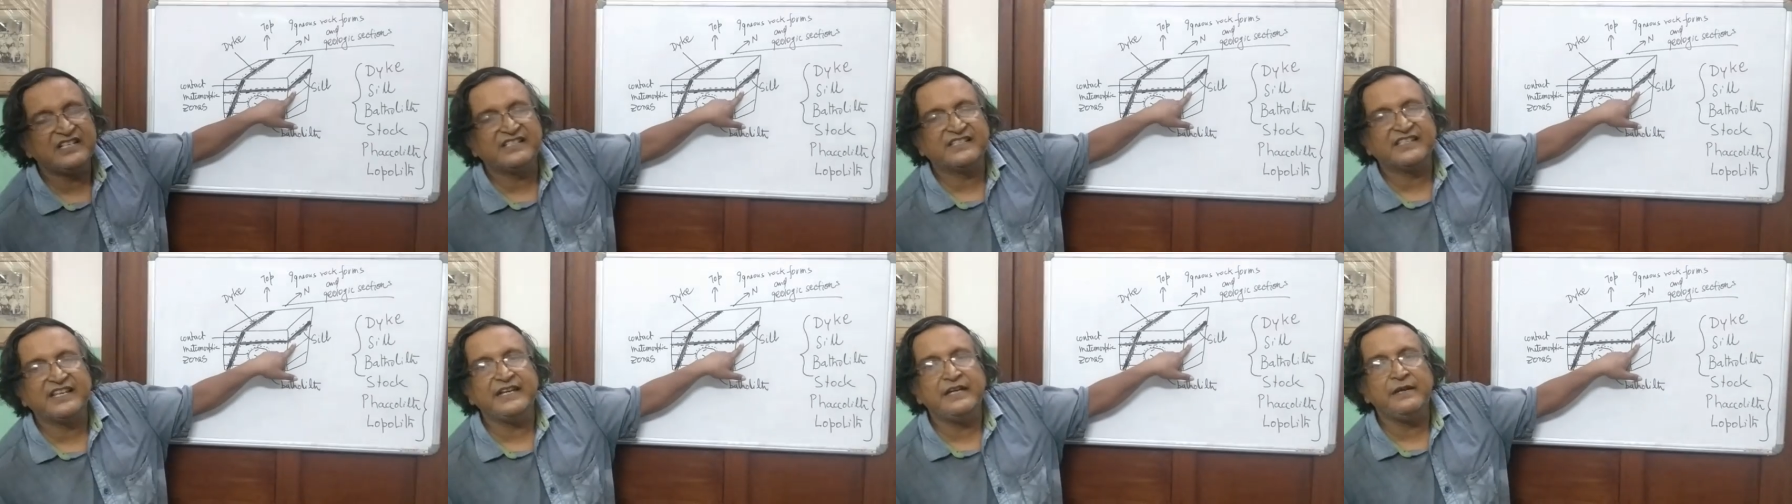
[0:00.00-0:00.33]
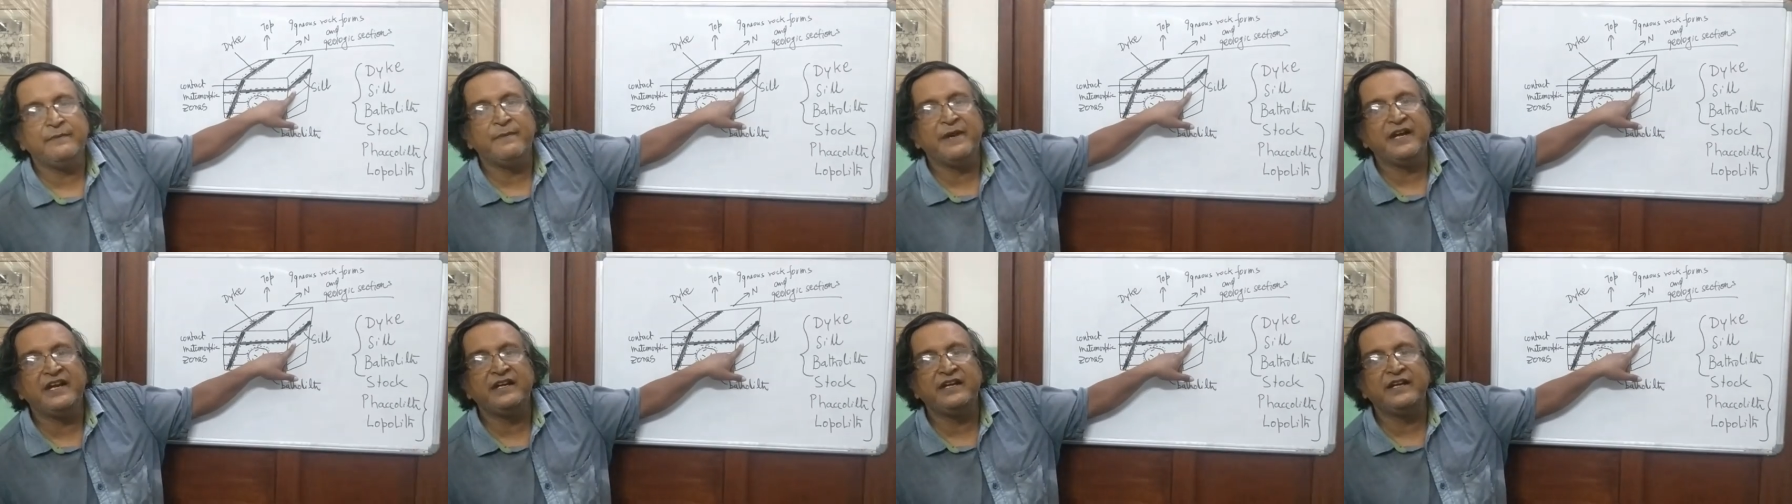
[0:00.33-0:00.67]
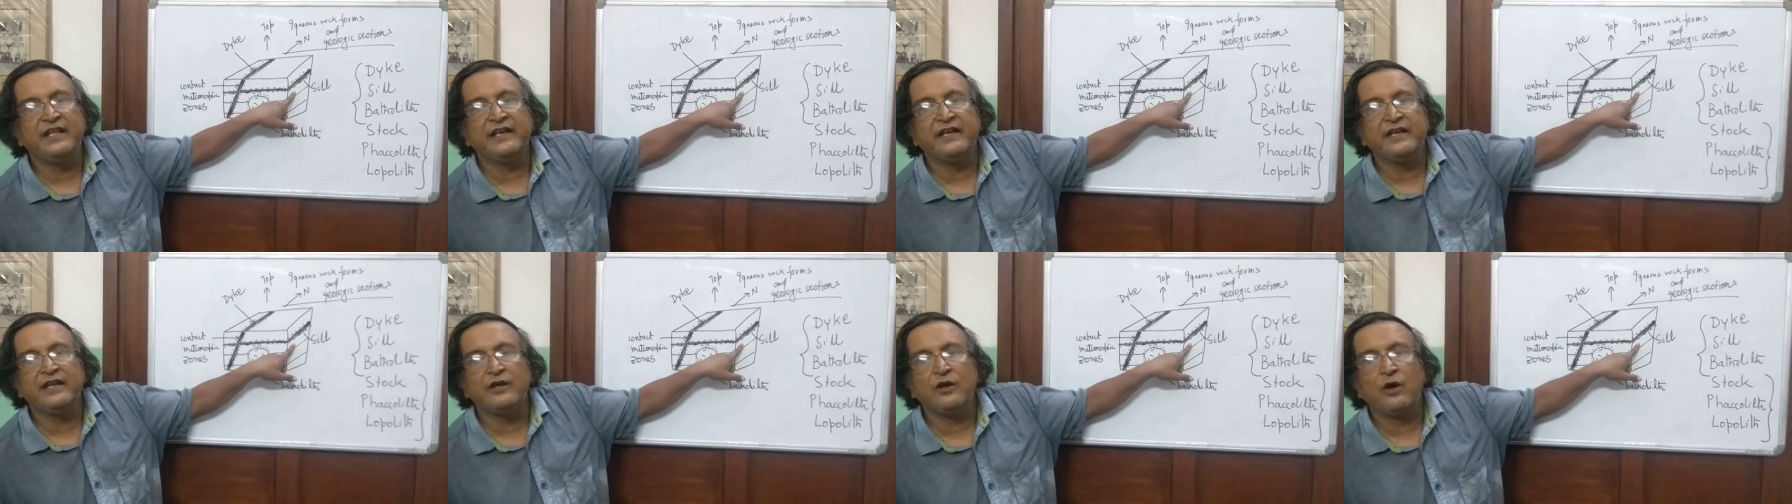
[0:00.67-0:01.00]

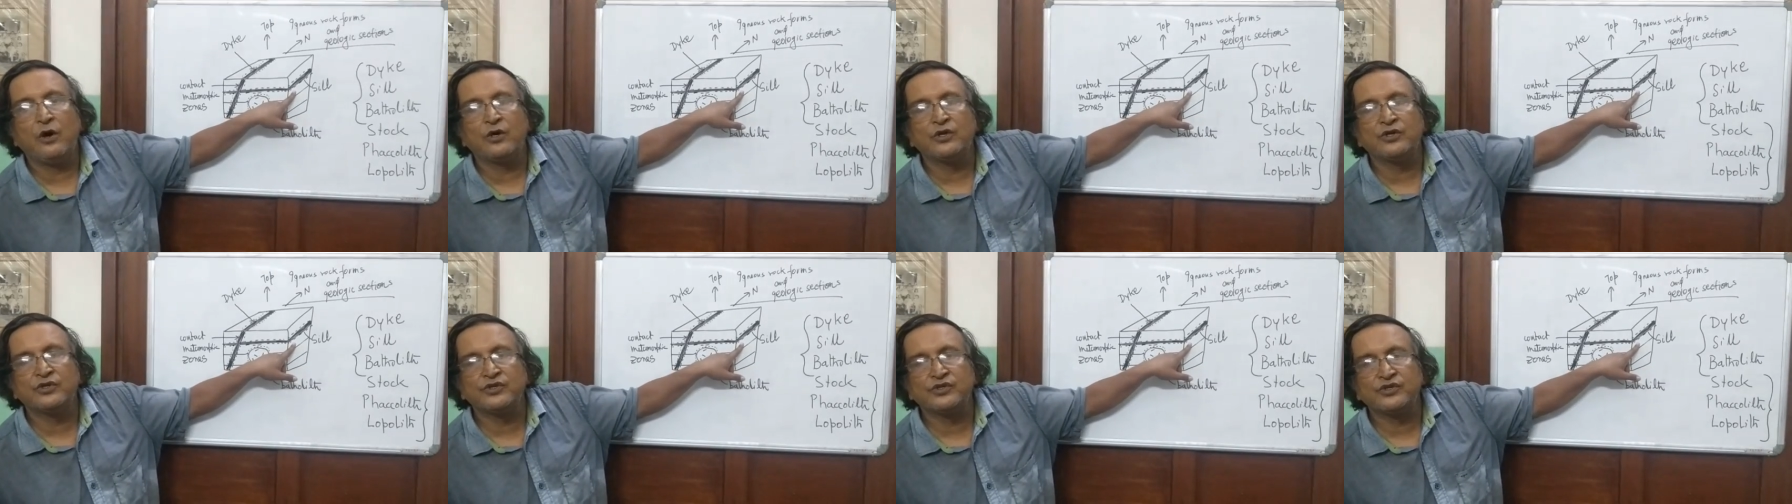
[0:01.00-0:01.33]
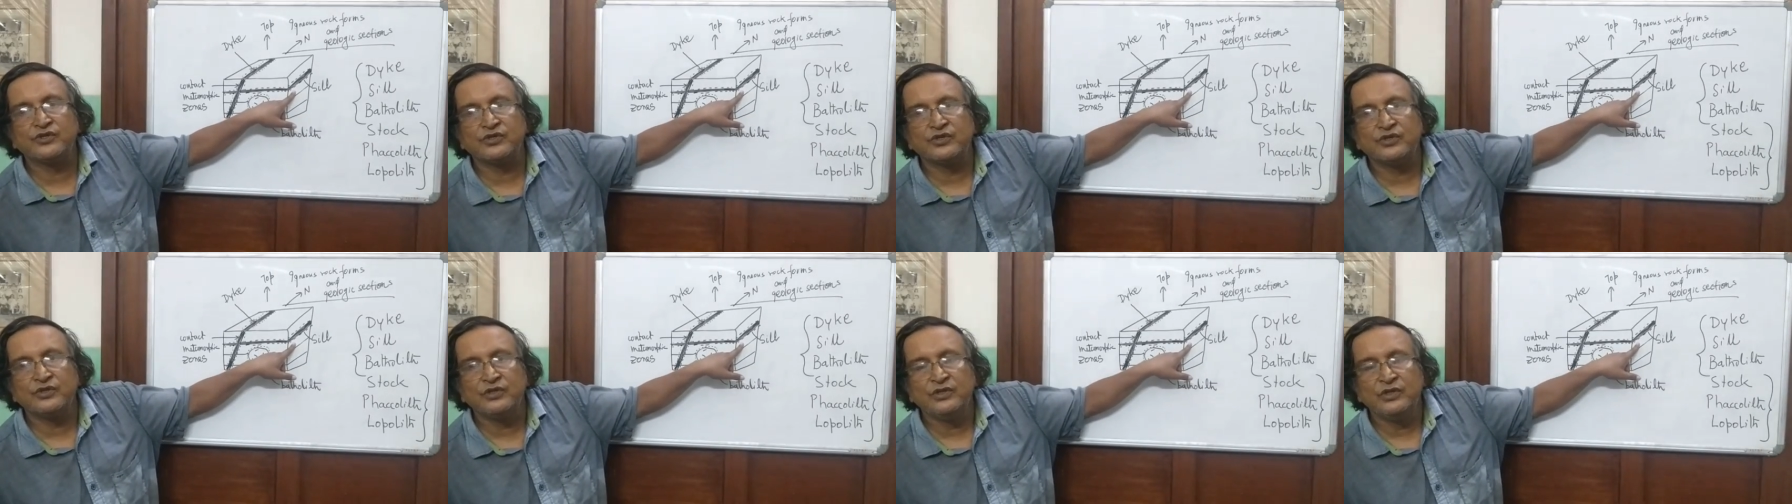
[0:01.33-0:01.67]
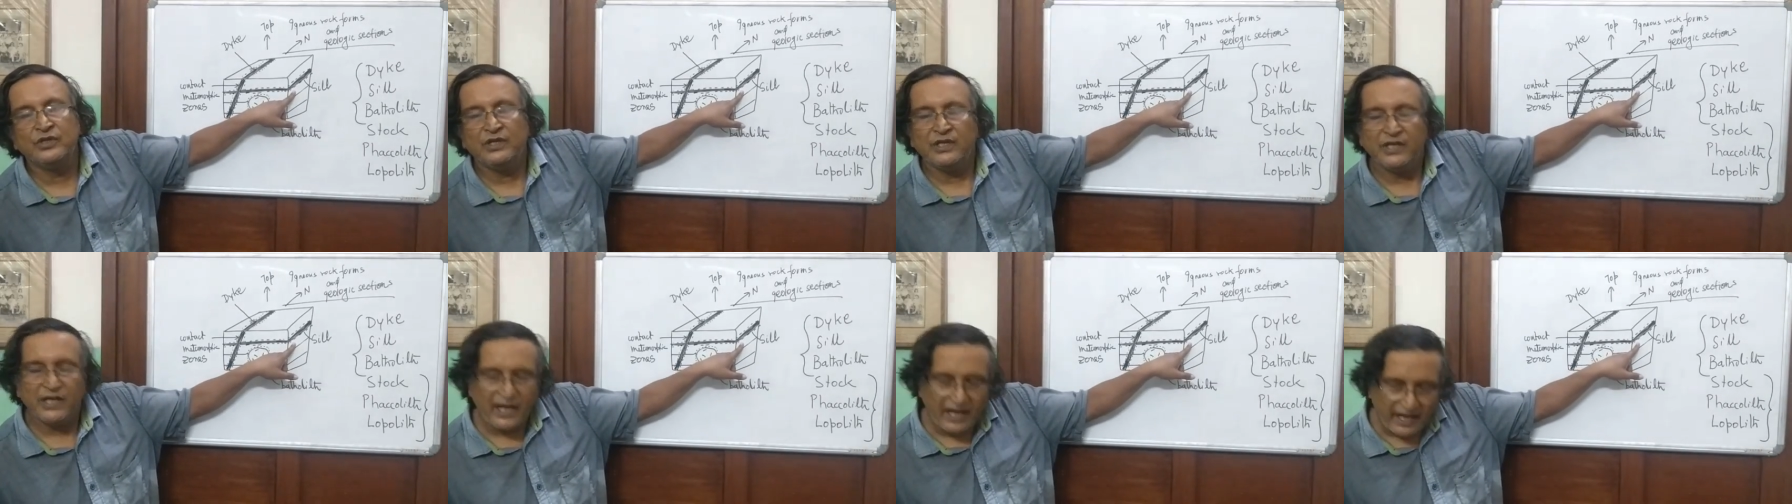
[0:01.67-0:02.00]
sedimentary rocks.
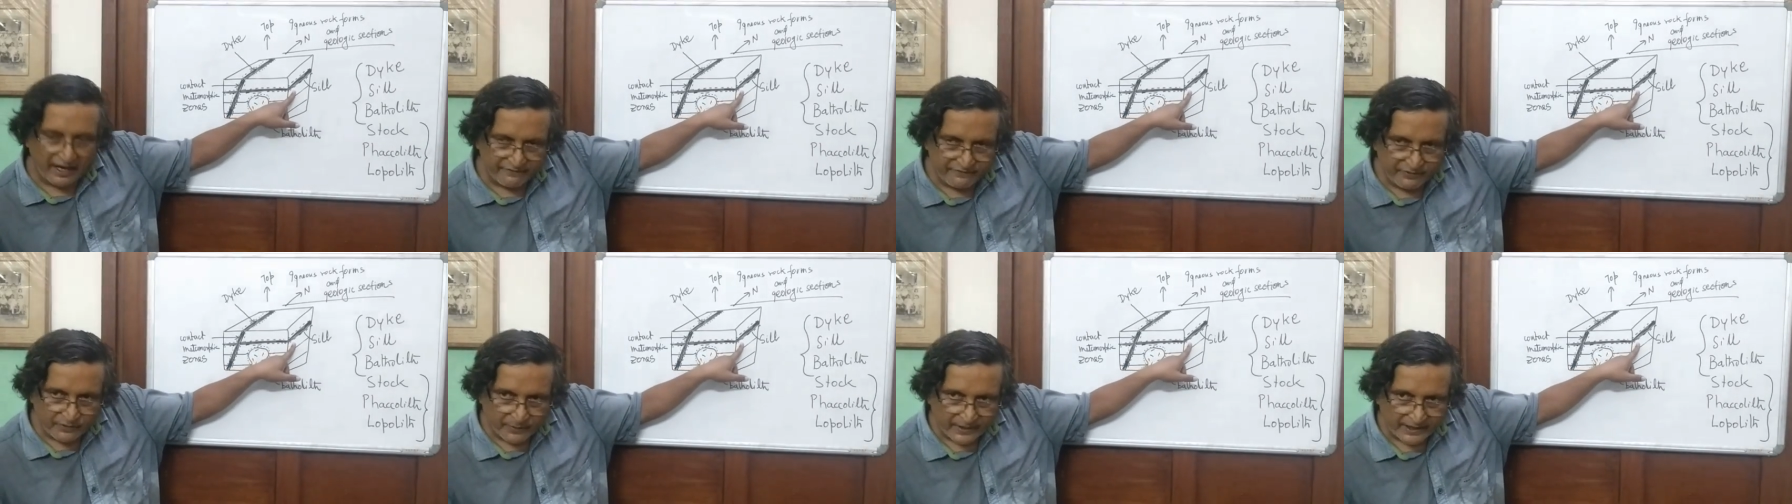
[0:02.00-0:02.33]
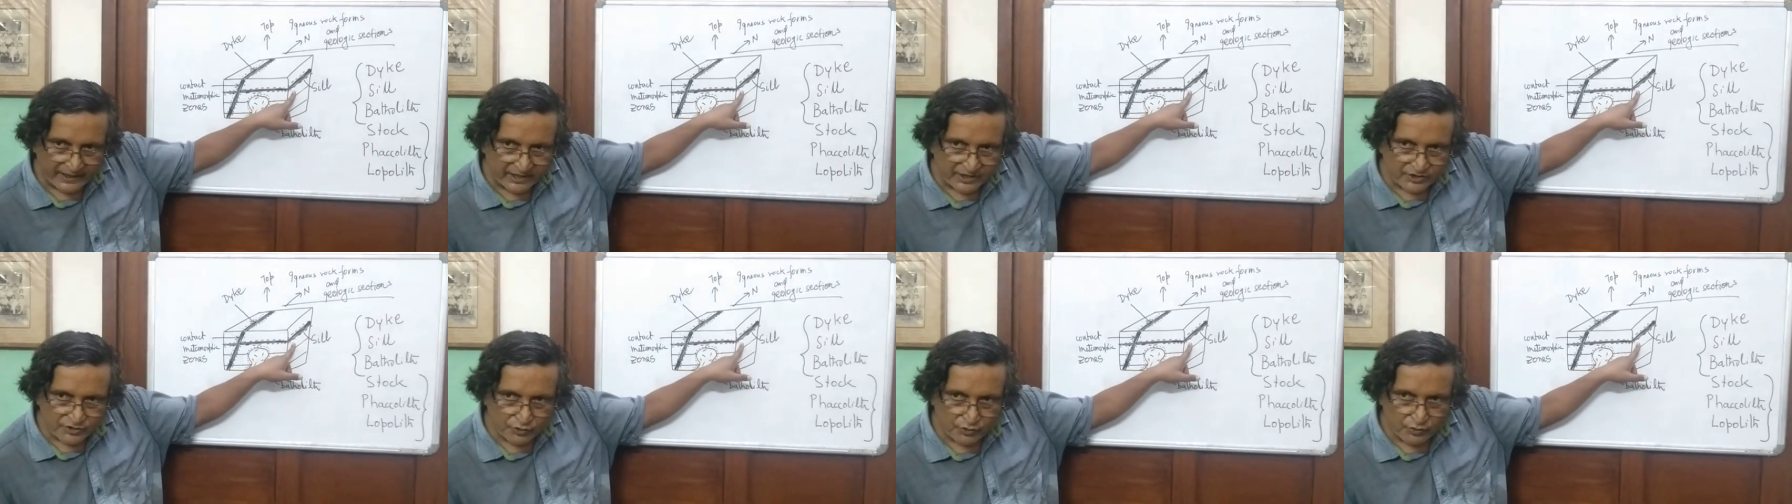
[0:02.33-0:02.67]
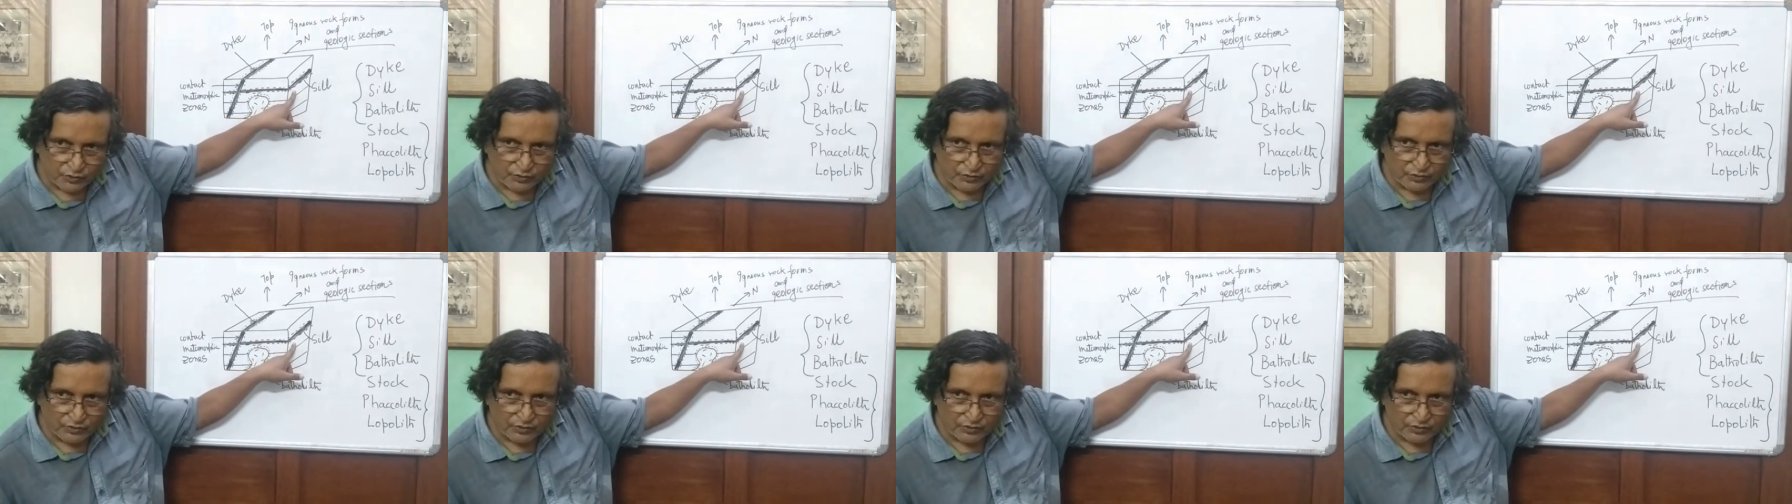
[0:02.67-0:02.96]
Have you understood?